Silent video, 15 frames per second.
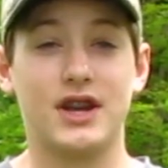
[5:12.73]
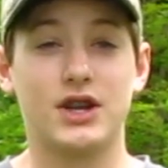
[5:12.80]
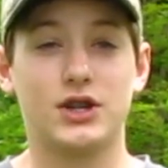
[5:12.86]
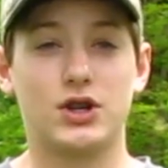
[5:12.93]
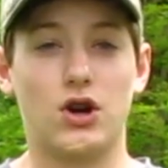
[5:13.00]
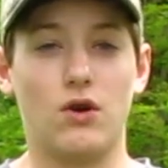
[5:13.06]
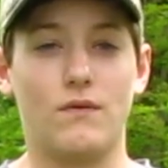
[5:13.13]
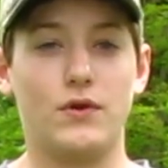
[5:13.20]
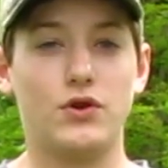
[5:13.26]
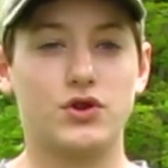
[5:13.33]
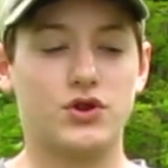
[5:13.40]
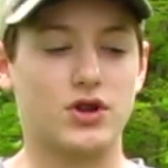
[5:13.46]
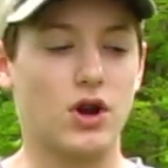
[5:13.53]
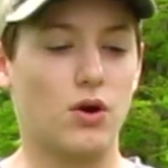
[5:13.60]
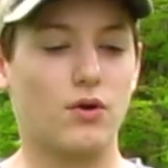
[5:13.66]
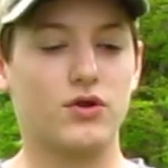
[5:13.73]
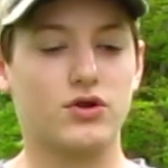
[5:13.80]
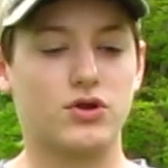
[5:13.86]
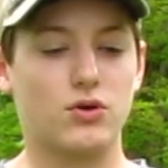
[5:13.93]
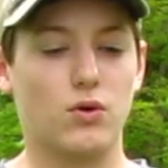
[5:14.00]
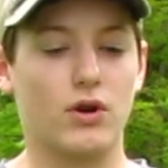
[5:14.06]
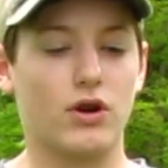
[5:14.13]
So if you just go to the
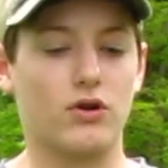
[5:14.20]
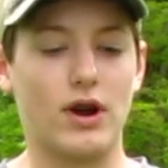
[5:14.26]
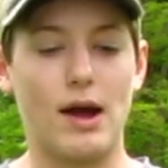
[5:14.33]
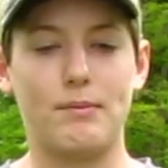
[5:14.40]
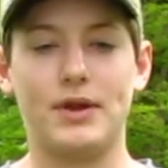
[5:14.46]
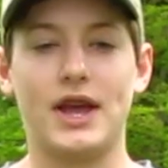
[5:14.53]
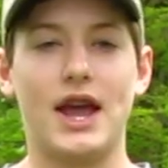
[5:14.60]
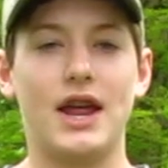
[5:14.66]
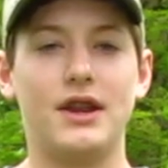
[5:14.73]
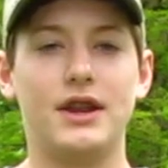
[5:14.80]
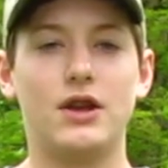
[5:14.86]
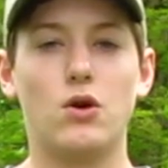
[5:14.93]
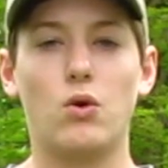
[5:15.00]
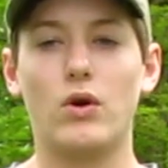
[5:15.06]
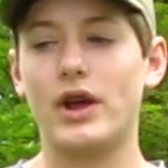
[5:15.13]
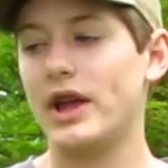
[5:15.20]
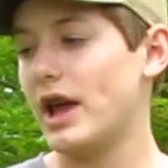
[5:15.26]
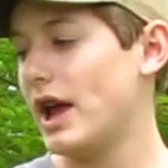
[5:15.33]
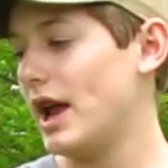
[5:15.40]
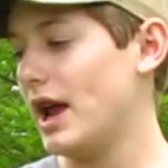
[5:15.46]
store, grab you a hen decoy,